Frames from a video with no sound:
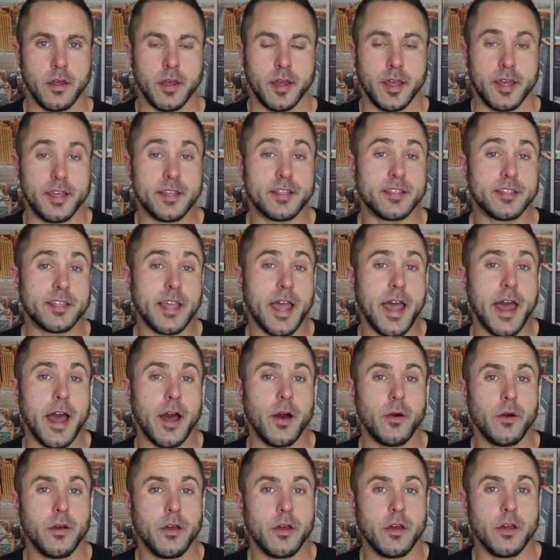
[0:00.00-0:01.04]
He set
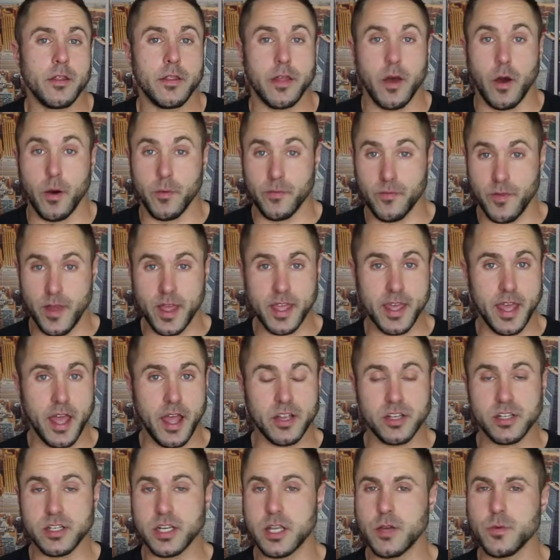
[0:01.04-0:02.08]
out that on
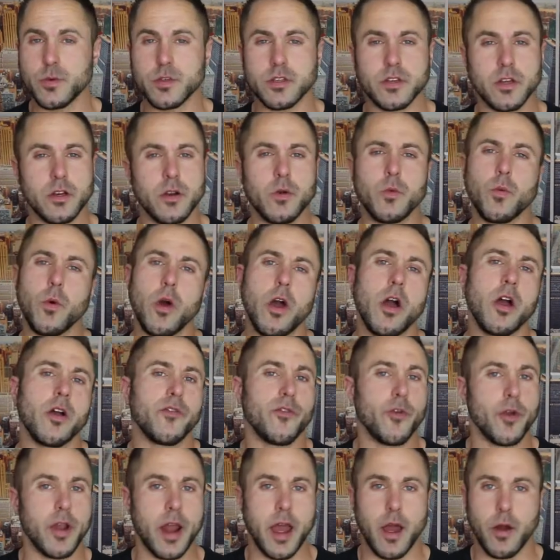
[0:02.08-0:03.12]
vacation he was going to work
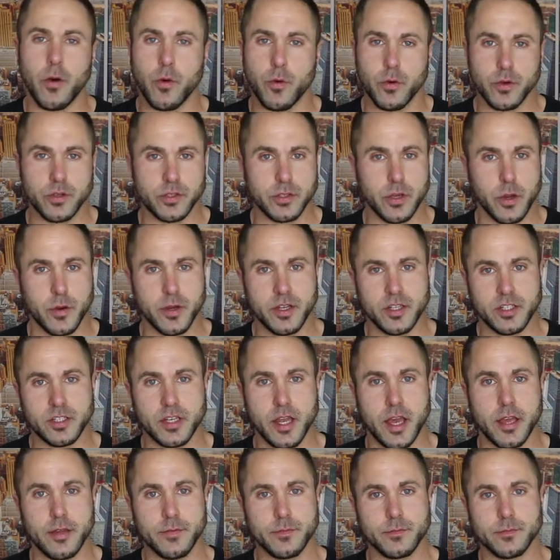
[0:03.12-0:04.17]
for an hour or so each
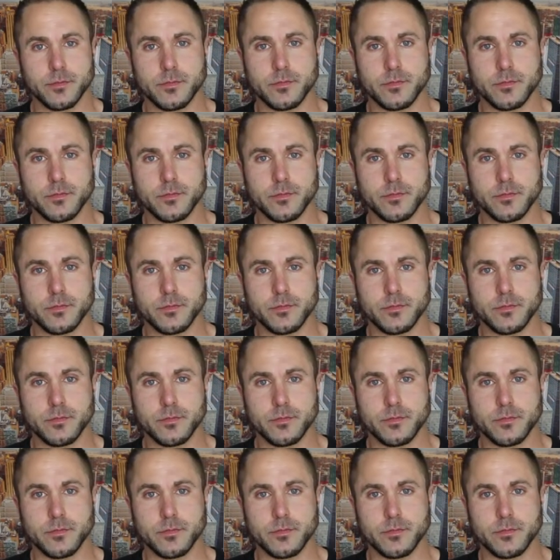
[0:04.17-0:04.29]
day.